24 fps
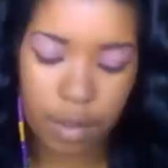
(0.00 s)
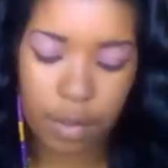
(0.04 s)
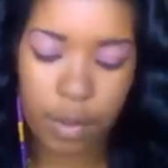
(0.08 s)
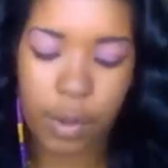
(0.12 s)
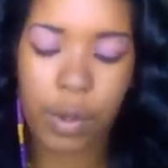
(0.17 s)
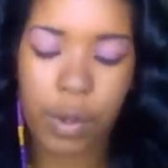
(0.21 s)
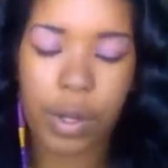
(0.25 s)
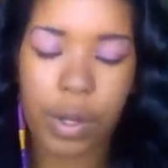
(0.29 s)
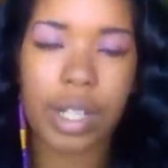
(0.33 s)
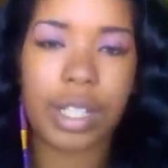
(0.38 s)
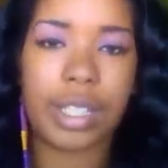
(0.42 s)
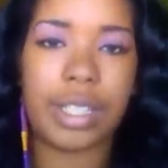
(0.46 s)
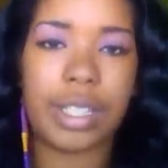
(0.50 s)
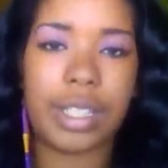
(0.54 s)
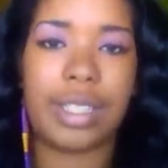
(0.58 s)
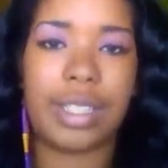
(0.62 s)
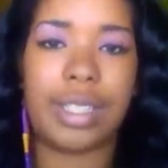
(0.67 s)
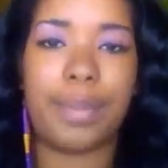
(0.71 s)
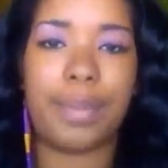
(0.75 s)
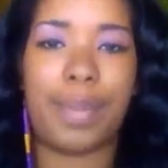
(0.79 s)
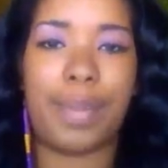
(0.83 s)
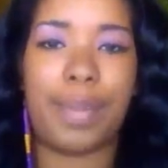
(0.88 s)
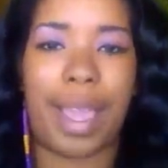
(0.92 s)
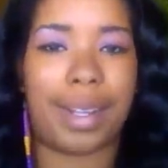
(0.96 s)
of course
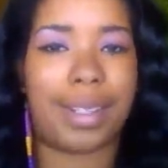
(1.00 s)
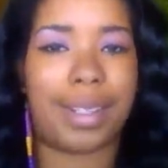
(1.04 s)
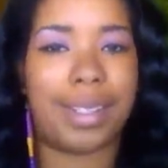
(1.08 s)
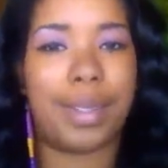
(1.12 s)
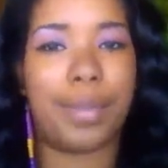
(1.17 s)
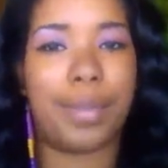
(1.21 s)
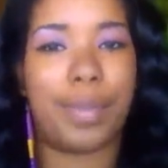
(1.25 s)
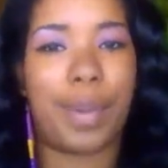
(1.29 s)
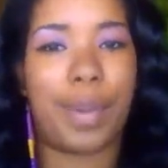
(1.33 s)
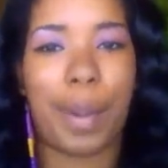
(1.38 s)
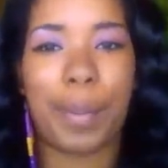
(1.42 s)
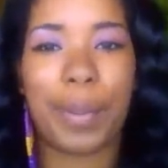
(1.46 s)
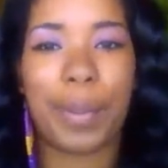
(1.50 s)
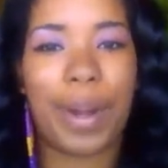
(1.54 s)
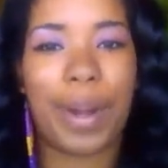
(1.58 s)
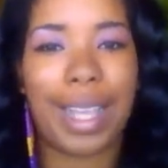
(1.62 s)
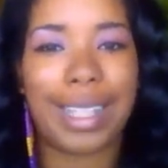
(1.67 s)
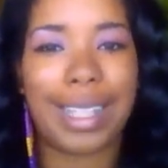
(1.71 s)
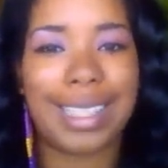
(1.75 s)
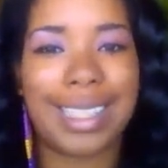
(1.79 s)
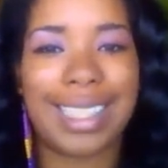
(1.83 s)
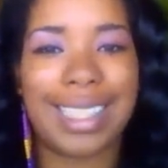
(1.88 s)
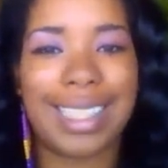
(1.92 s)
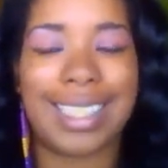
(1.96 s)
back to the
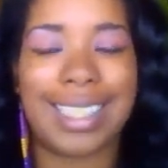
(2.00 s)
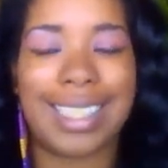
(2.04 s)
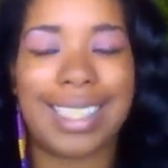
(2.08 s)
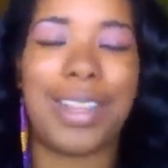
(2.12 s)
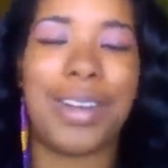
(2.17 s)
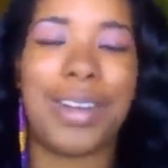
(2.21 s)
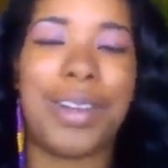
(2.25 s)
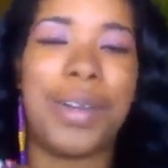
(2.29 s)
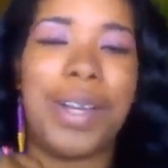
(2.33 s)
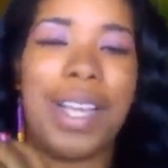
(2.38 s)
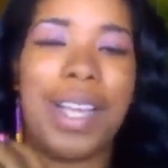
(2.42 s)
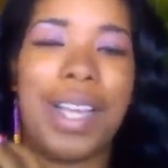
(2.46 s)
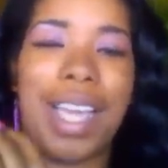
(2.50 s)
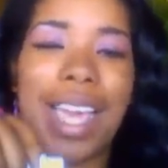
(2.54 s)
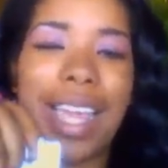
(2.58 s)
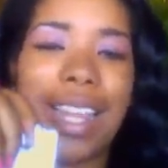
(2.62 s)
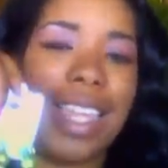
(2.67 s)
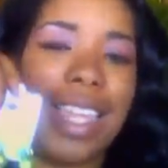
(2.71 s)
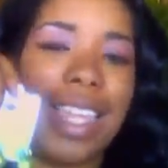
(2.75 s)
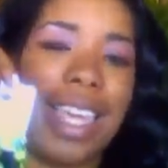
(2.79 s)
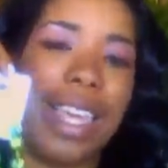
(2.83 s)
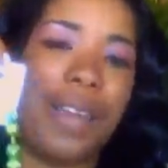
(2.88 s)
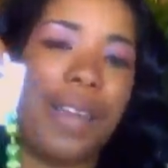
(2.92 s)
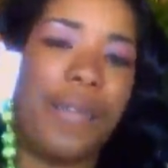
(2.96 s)
paparazzi. Y'all know I
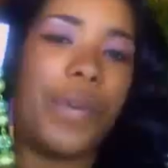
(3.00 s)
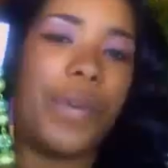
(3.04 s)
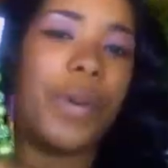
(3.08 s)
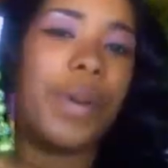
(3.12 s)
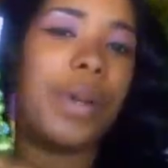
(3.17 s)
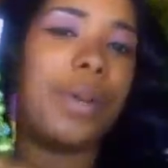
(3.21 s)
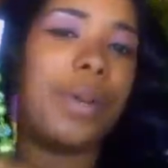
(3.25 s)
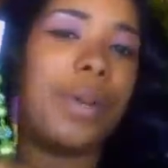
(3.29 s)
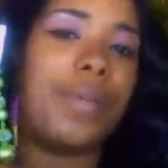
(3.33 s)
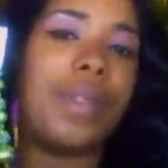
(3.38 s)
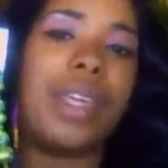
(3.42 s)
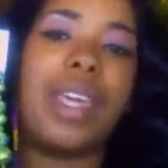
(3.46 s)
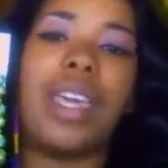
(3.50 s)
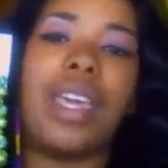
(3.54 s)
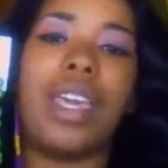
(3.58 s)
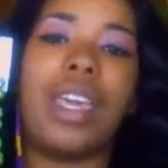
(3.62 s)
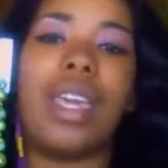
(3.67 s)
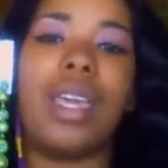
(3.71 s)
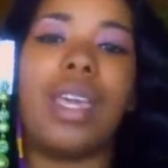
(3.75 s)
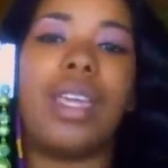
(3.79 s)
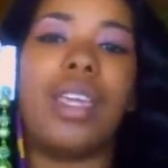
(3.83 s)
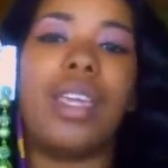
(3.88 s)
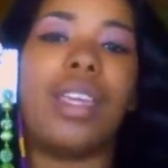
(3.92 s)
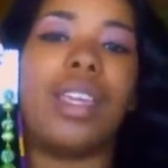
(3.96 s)
got a thing for them.
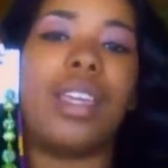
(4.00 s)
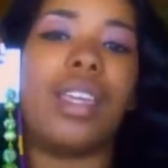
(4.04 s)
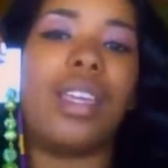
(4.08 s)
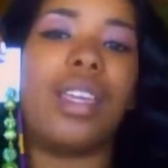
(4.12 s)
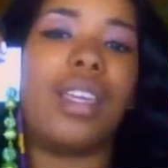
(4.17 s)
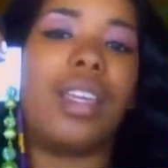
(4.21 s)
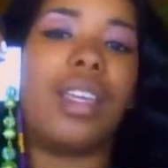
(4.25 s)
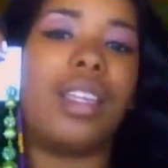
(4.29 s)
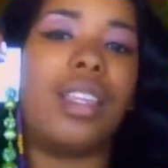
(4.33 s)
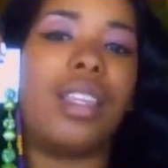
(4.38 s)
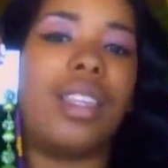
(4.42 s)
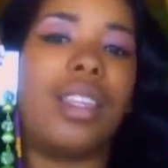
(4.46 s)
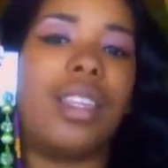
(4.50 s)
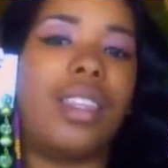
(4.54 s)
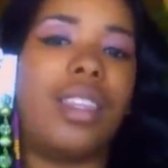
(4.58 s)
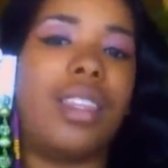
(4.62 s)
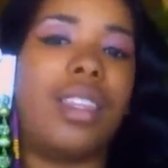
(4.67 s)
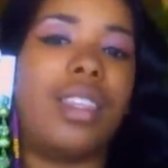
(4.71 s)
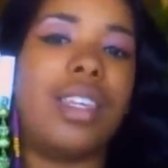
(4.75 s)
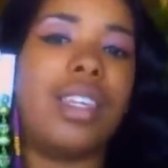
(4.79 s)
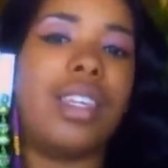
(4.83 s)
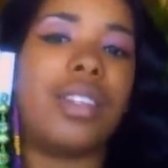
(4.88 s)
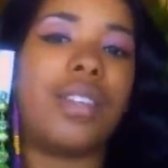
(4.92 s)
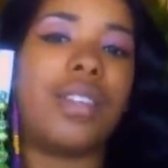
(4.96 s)

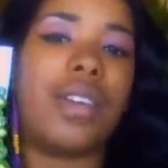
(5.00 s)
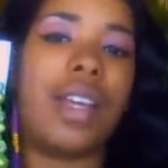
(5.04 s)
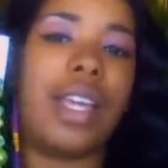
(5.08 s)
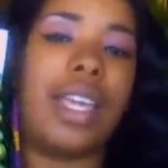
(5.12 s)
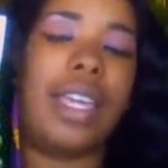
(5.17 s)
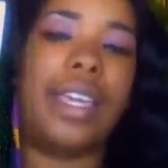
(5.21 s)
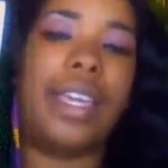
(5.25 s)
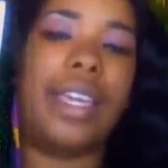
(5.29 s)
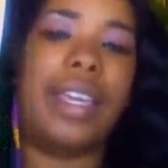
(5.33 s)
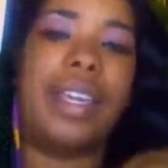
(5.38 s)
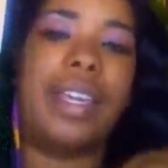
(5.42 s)
These right